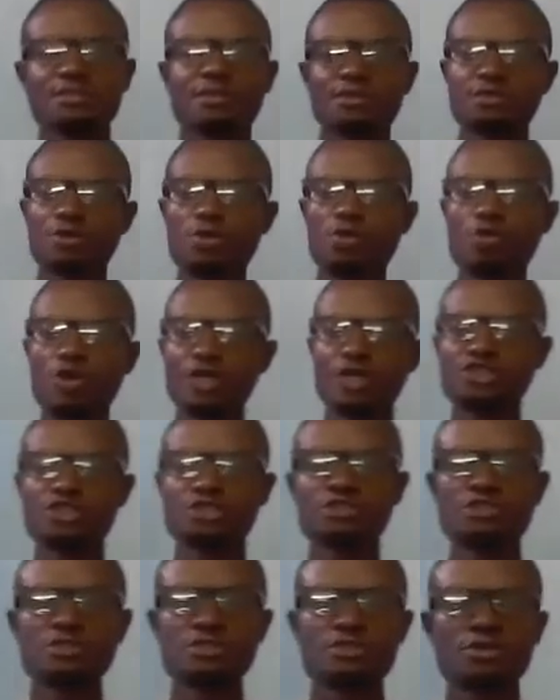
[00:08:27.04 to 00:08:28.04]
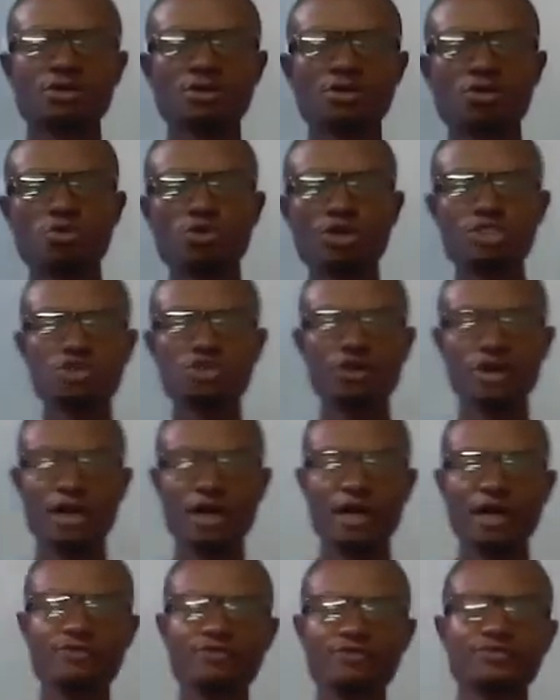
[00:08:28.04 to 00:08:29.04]
the questions which you
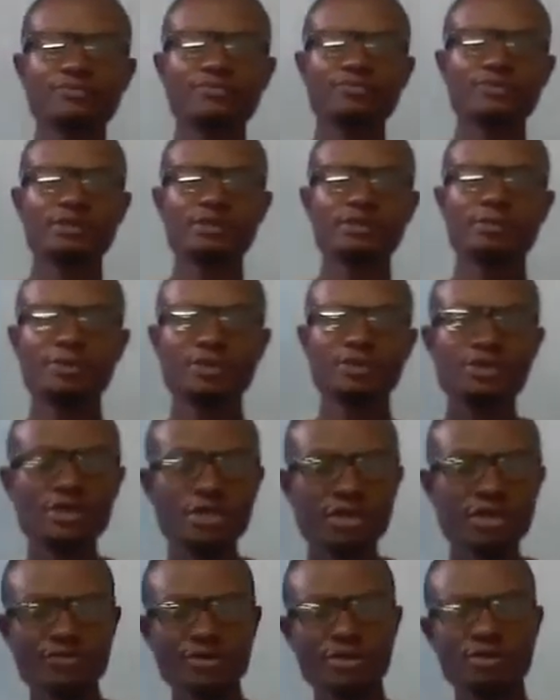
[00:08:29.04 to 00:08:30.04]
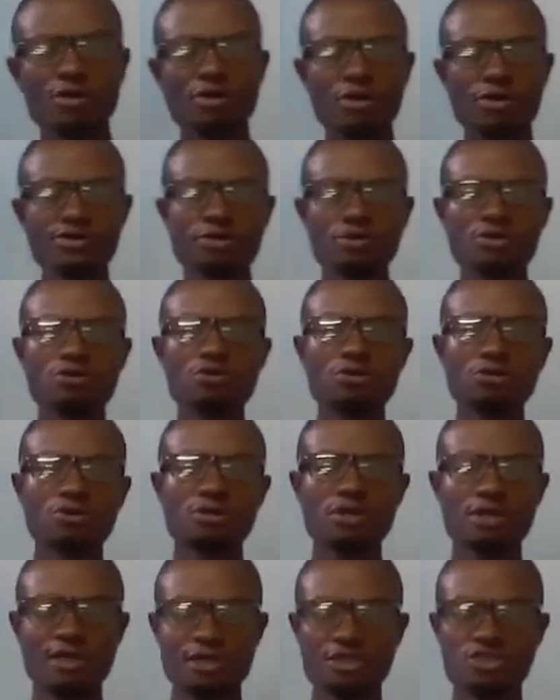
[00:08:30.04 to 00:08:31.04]
have been given on your Google
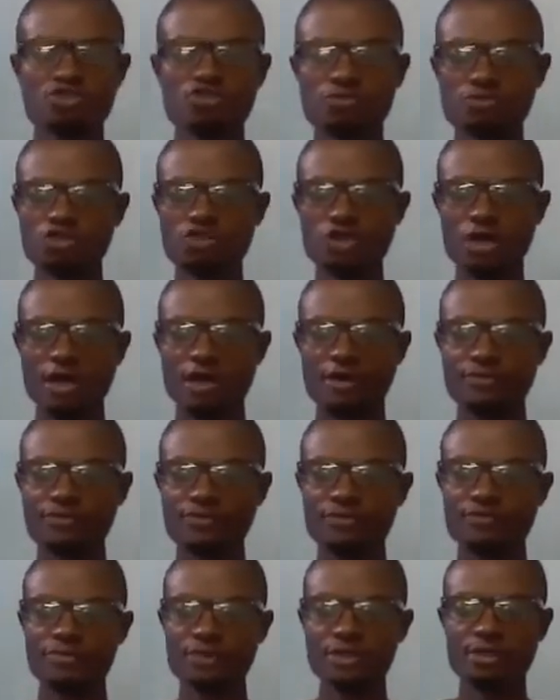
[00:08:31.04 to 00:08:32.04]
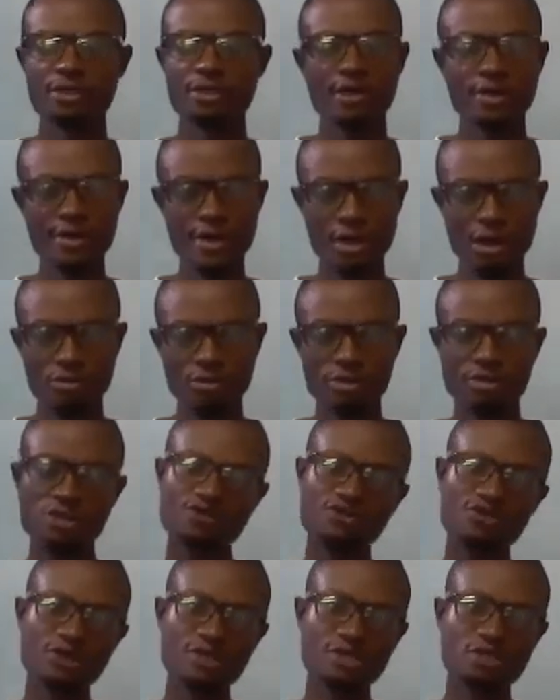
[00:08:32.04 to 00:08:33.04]
Classroom Drive. Now, the
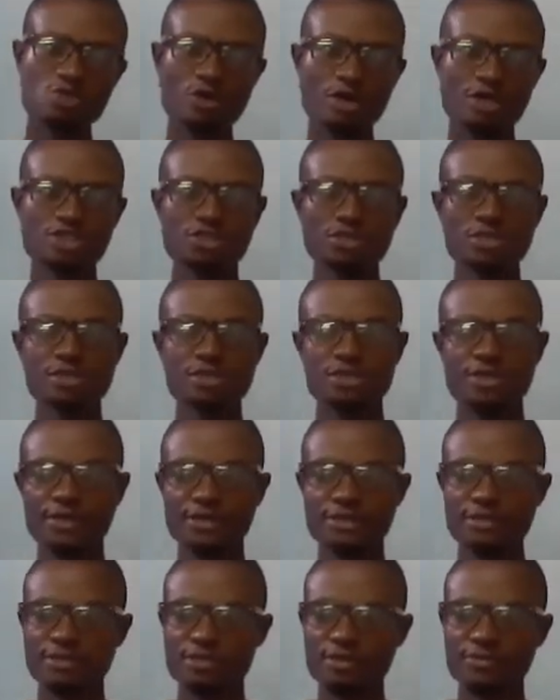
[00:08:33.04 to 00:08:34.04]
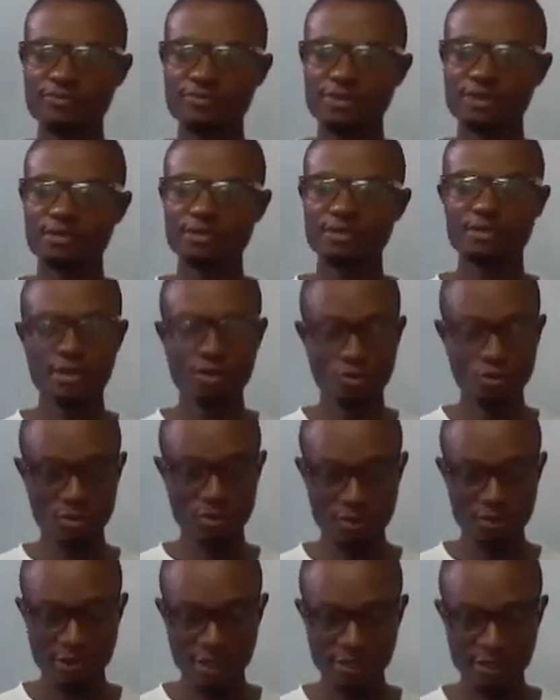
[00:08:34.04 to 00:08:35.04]
first question says,
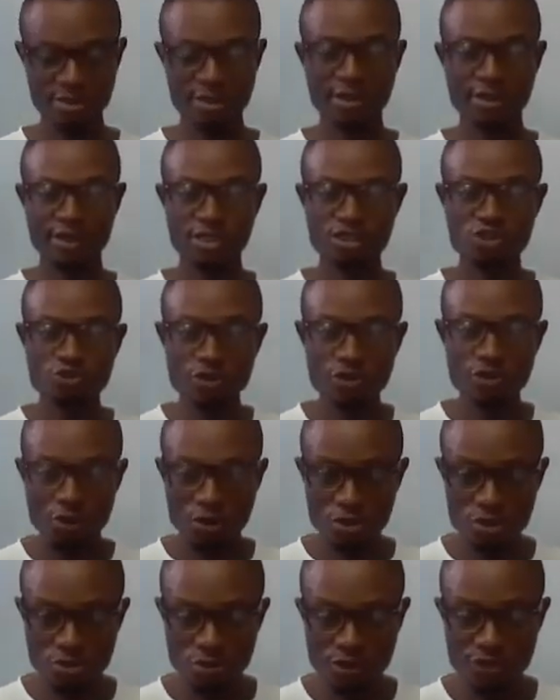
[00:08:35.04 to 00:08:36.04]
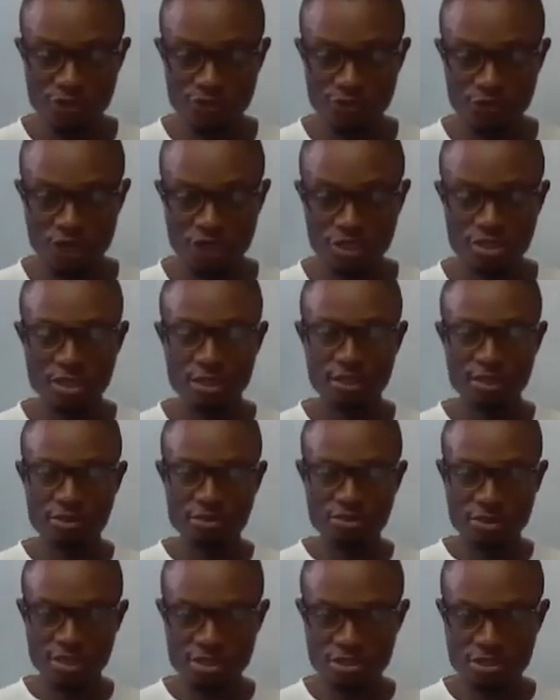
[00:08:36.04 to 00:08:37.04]
right, it also refers to
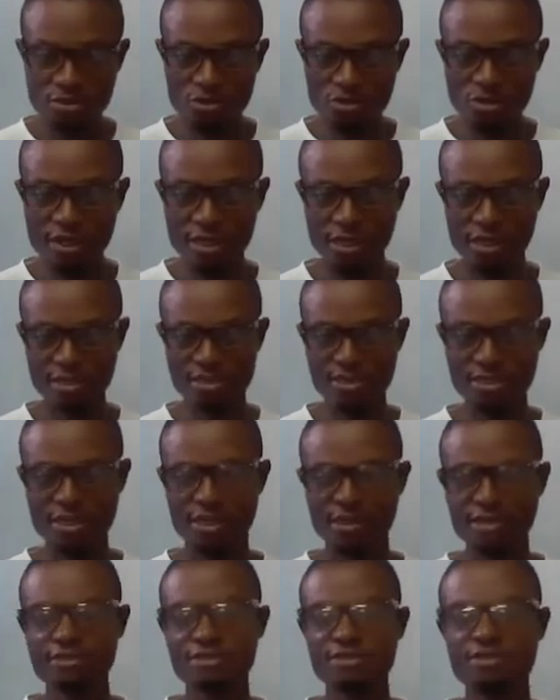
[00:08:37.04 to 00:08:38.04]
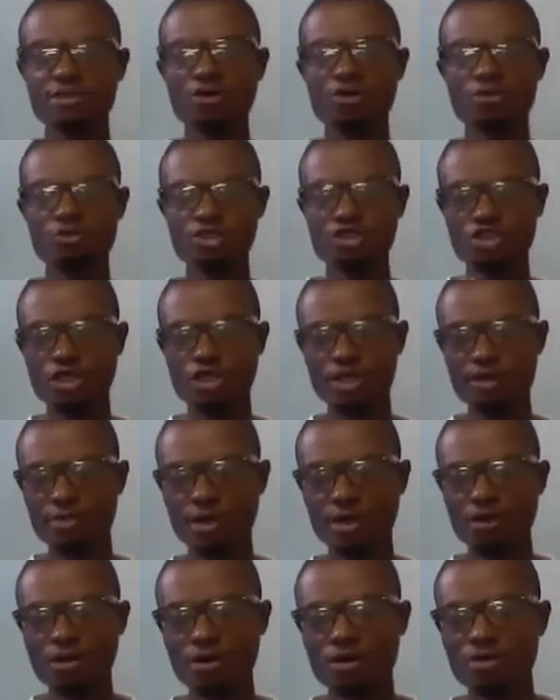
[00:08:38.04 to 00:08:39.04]
the two case studies which came
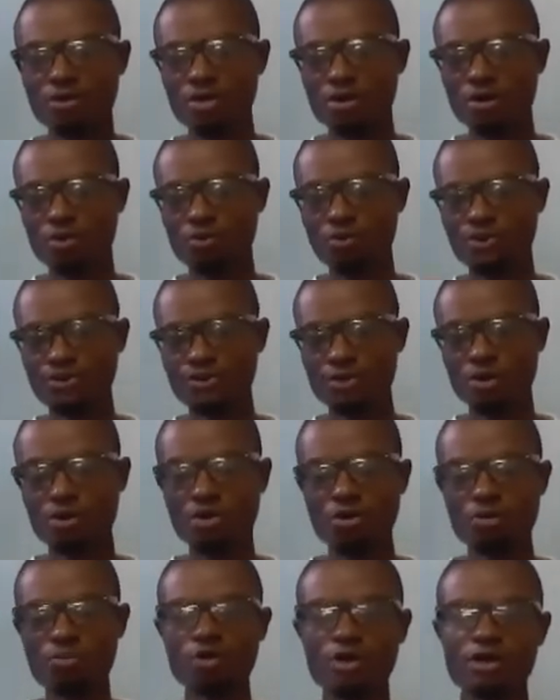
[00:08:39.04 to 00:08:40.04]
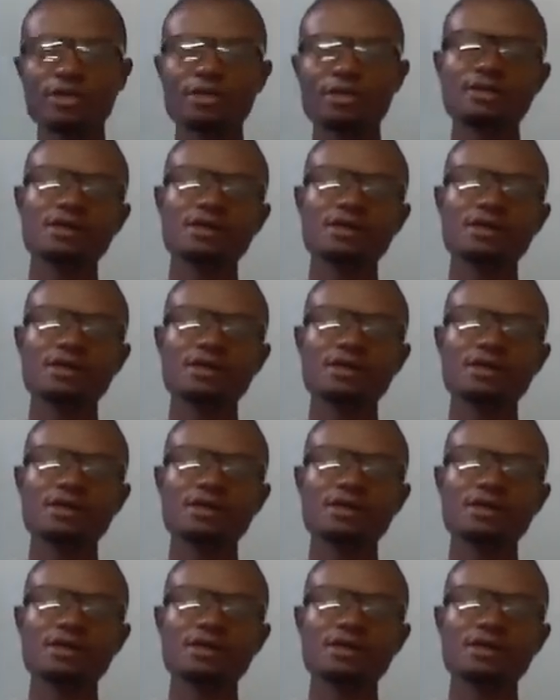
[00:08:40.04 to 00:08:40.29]
along with the homework